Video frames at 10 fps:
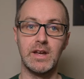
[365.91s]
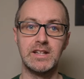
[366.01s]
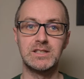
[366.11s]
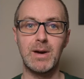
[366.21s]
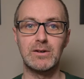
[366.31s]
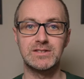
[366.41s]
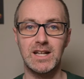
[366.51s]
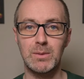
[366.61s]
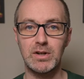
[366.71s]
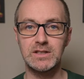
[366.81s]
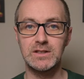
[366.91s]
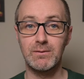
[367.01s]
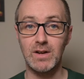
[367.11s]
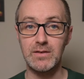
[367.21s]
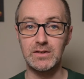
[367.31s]
It's about celebrating the
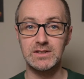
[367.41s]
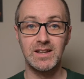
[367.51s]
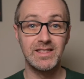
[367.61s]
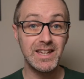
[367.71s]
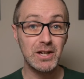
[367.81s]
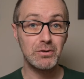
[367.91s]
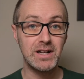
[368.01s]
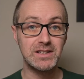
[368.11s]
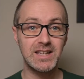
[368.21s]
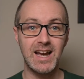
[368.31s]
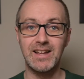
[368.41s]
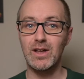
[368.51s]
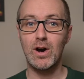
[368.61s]
flavours, the ingredients, and the